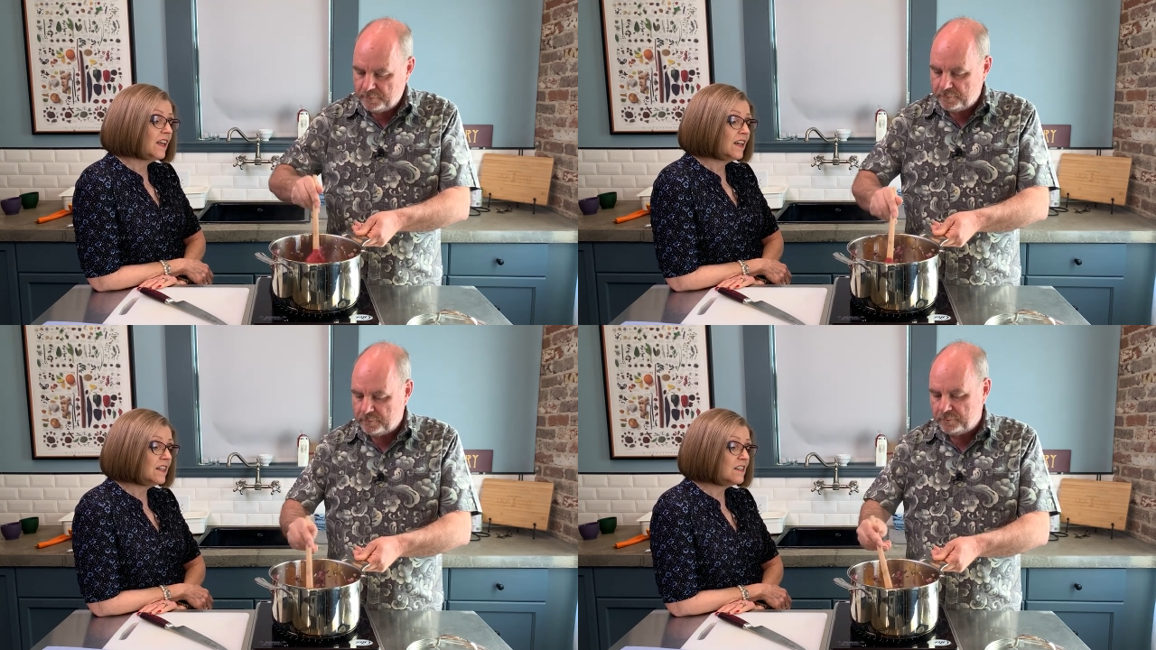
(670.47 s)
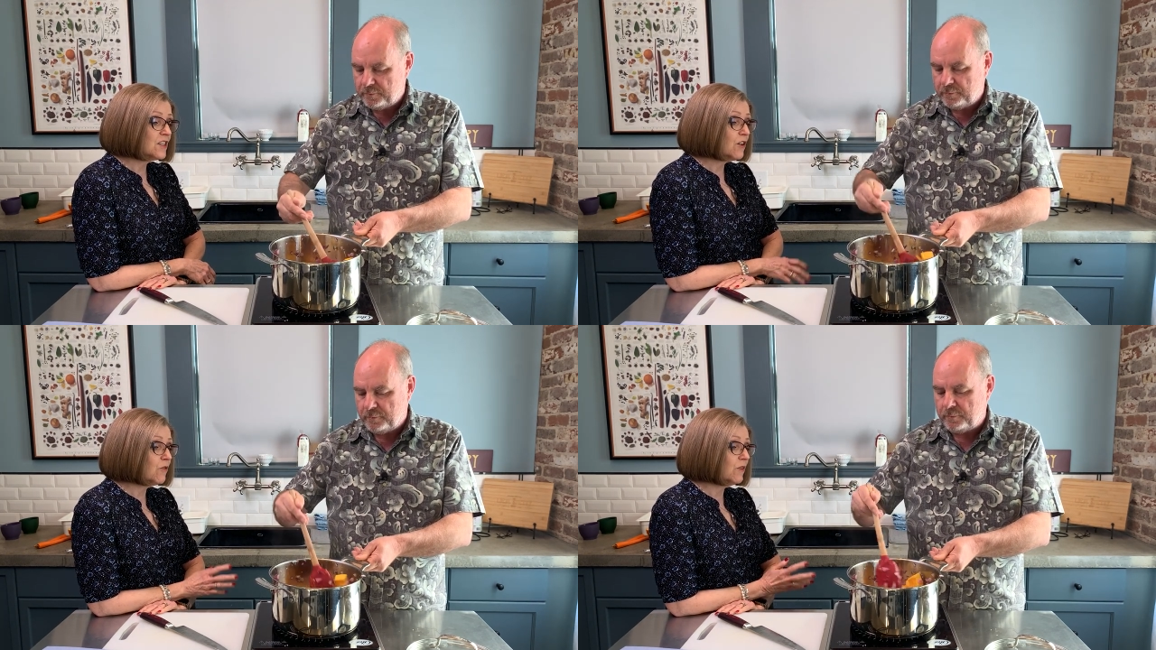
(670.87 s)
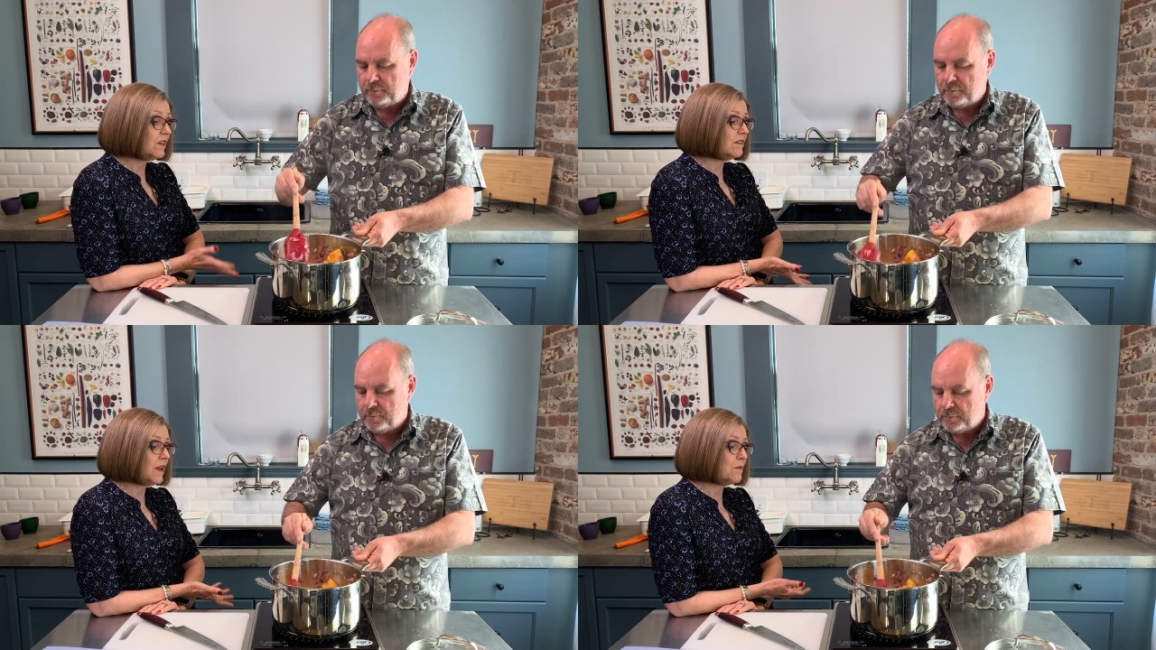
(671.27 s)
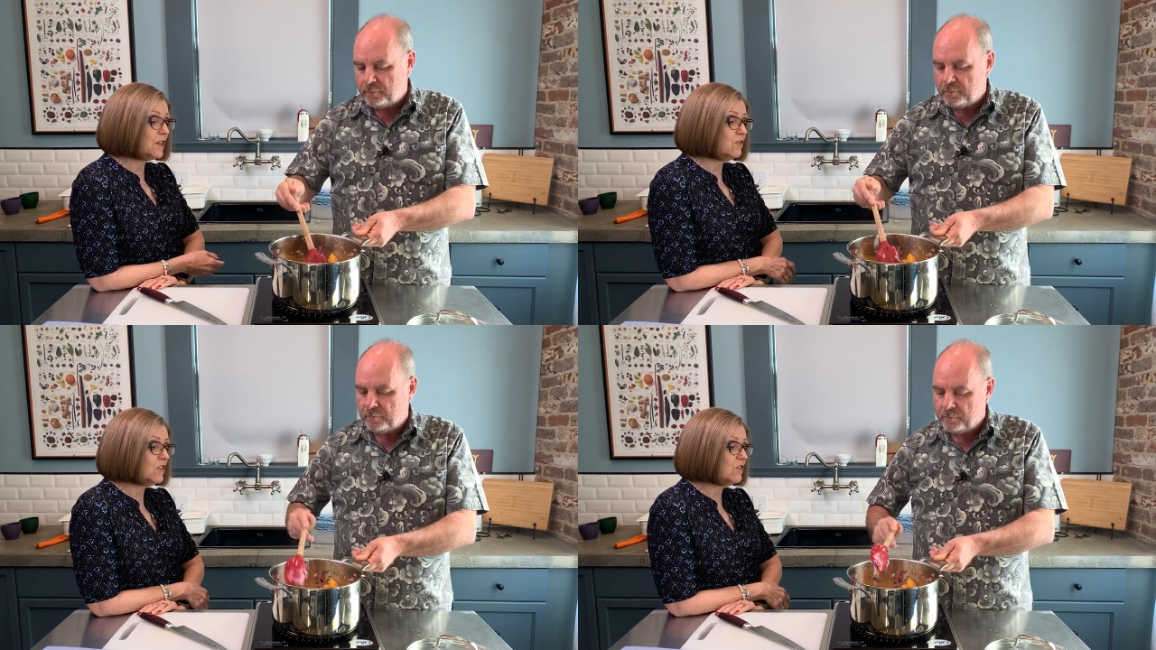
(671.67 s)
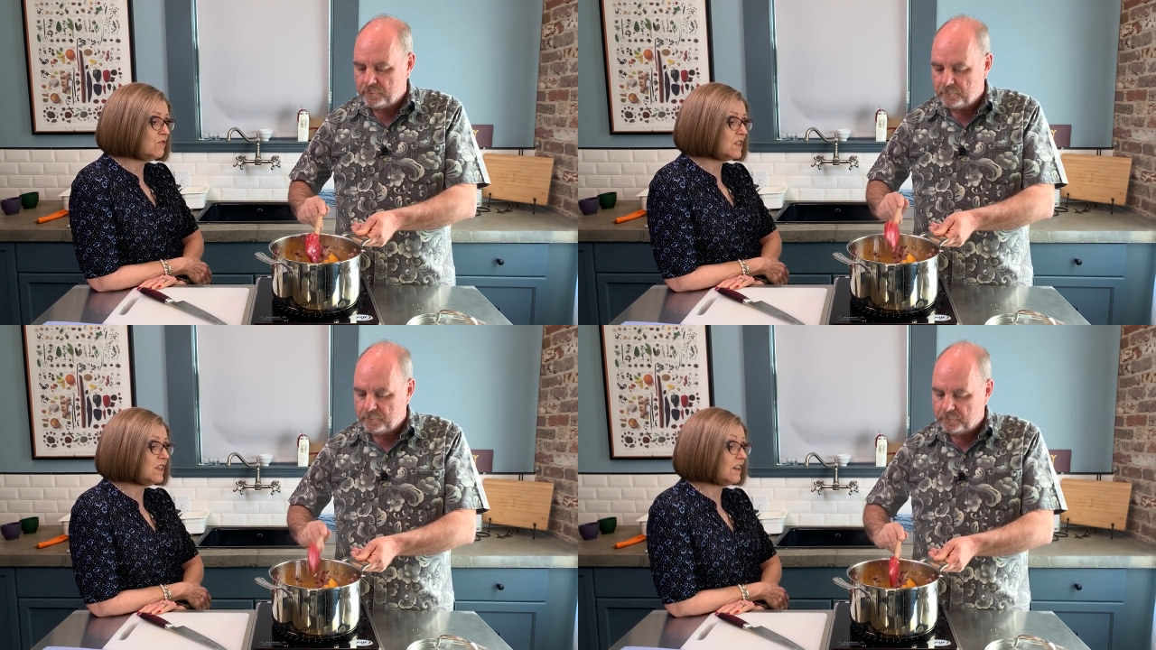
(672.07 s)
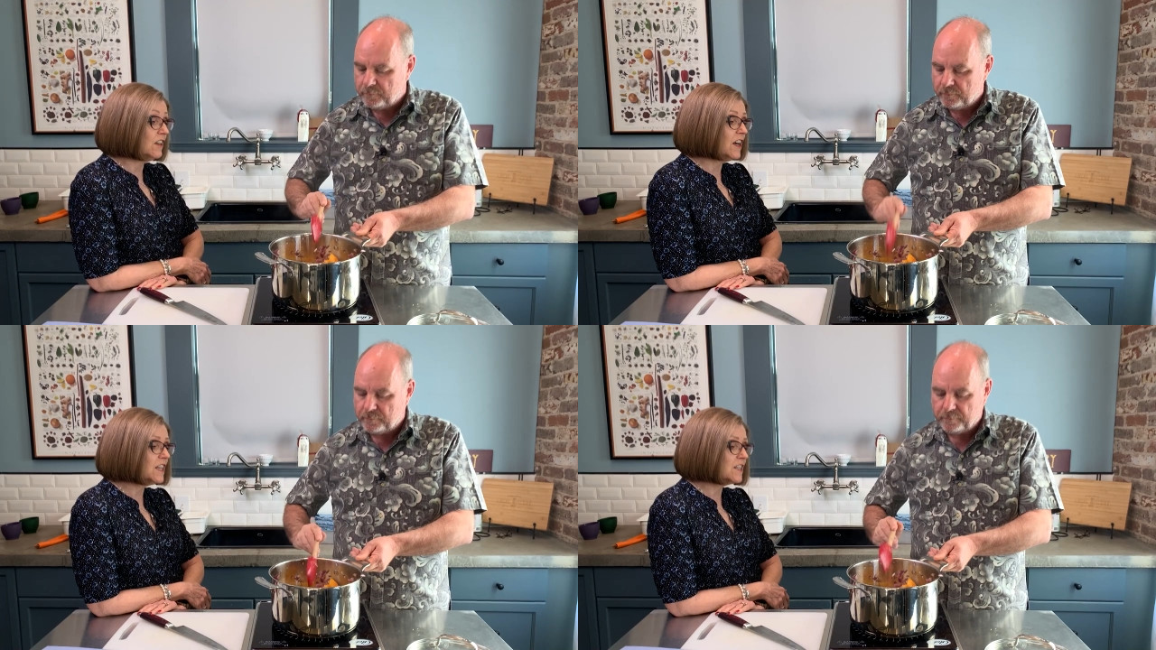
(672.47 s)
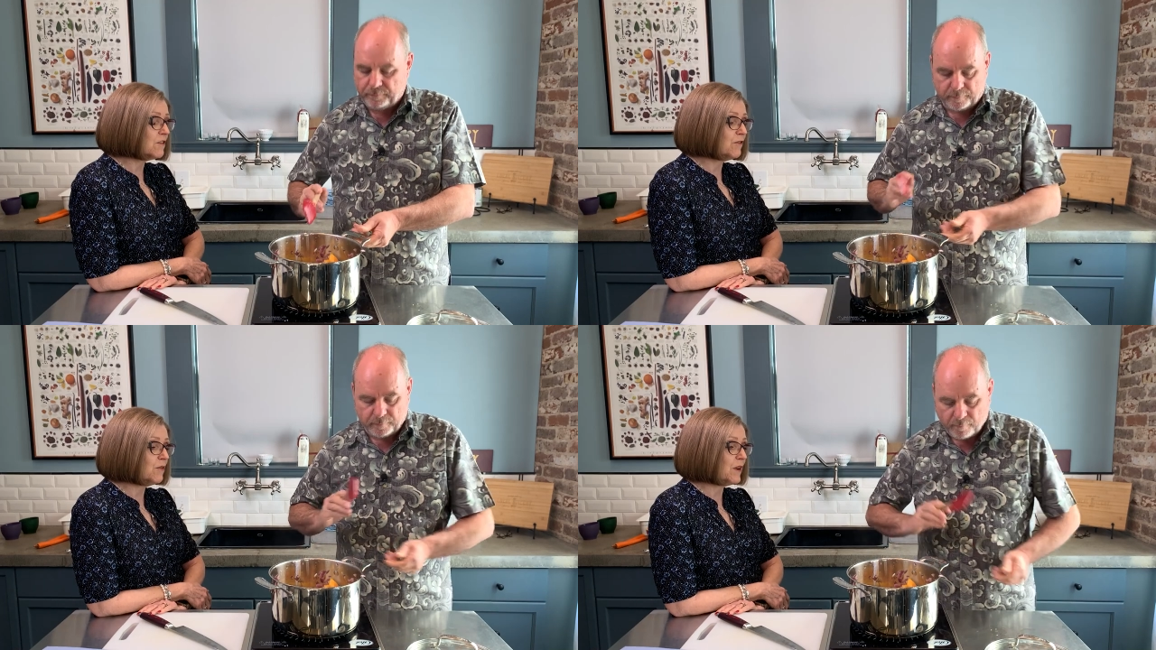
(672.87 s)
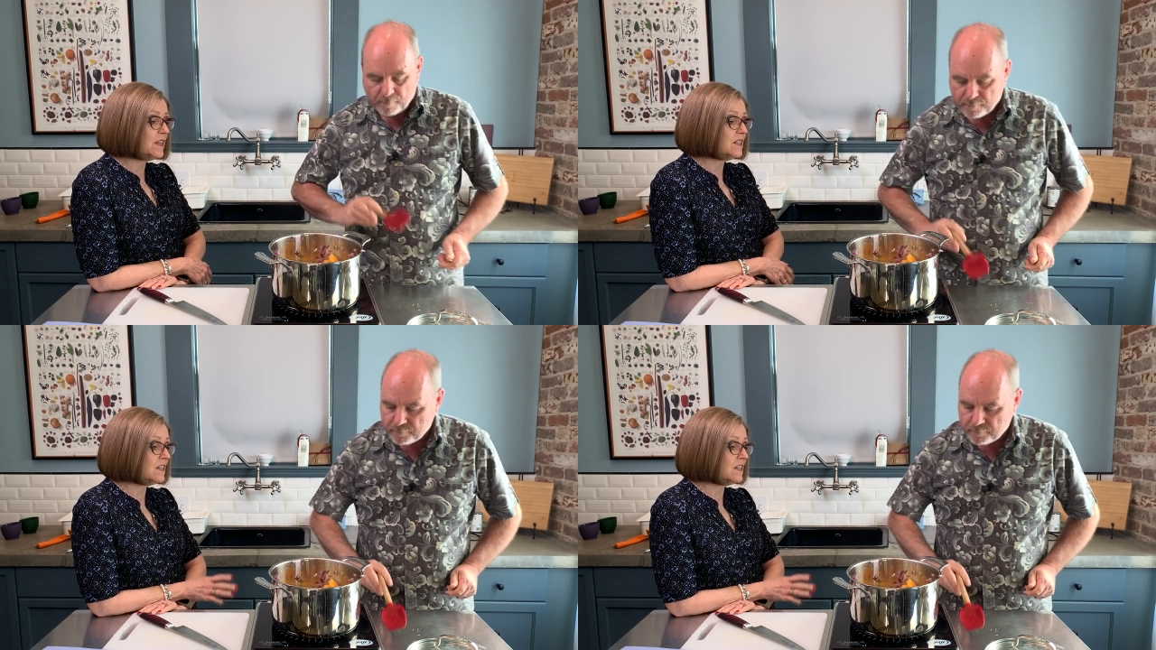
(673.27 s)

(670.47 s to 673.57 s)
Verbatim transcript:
Speaker 1: And so, I mean, you can use it in a lot of different ways.